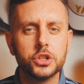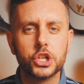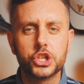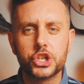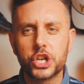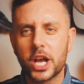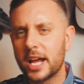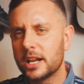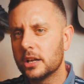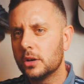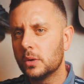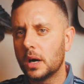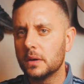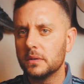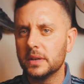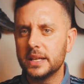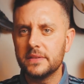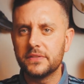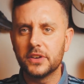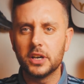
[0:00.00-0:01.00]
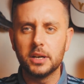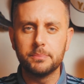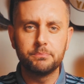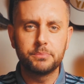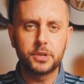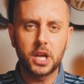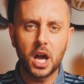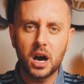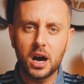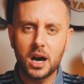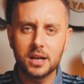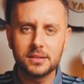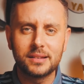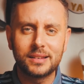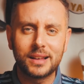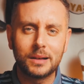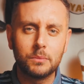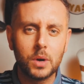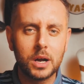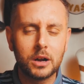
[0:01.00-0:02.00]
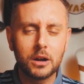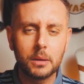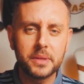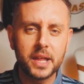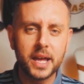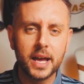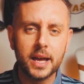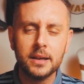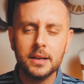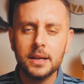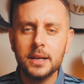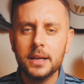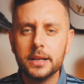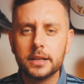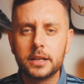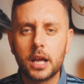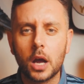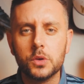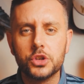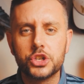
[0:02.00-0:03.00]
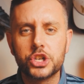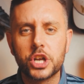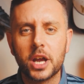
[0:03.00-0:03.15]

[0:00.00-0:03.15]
on the channel. I'll leave a card somewhere up there. Go and